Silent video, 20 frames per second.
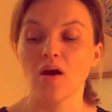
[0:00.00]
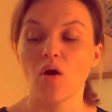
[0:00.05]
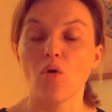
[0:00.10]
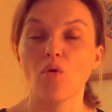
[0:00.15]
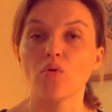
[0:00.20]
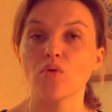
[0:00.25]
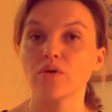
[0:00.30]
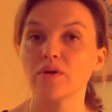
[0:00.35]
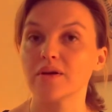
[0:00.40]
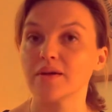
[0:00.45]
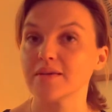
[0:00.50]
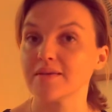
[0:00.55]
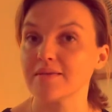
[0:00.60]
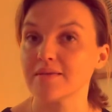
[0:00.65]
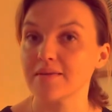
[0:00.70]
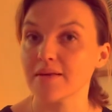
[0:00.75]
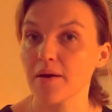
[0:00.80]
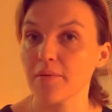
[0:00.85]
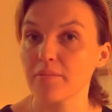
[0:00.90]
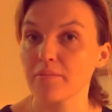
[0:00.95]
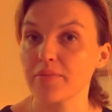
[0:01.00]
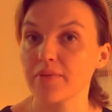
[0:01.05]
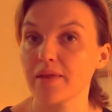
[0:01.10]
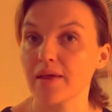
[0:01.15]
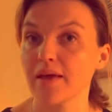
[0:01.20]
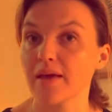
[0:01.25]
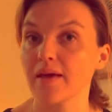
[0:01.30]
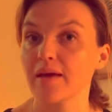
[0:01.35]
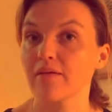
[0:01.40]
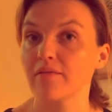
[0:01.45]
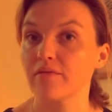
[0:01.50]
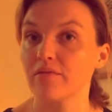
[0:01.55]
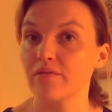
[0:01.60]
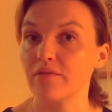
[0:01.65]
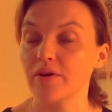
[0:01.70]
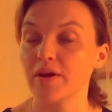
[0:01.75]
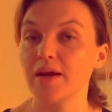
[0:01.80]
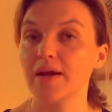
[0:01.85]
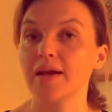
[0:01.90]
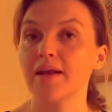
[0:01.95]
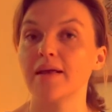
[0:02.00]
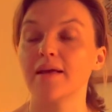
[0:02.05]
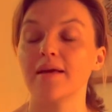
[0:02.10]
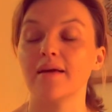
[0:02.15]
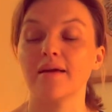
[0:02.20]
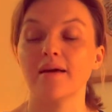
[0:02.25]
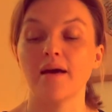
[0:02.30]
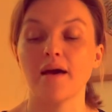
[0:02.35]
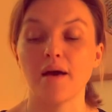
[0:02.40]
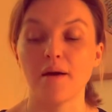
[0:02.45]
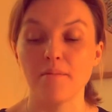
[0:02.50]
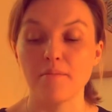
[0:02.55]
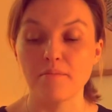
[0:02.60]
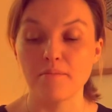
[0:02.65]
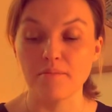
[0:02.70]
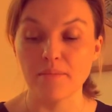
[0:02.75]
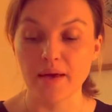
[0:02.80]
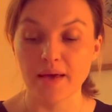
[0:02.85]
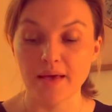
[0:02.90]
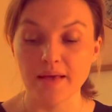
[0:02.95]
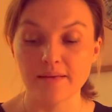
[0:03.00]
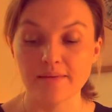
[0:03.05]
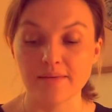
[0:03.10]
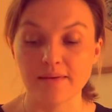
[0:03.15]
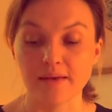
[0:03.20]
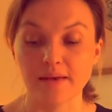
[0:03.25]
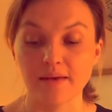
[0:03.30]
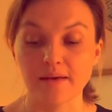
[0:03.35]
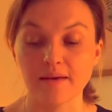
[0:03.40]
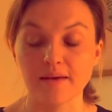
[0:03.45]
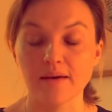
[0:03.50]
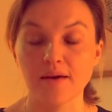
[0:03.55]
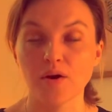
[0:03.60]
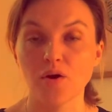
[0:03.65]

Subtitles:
or something really amazing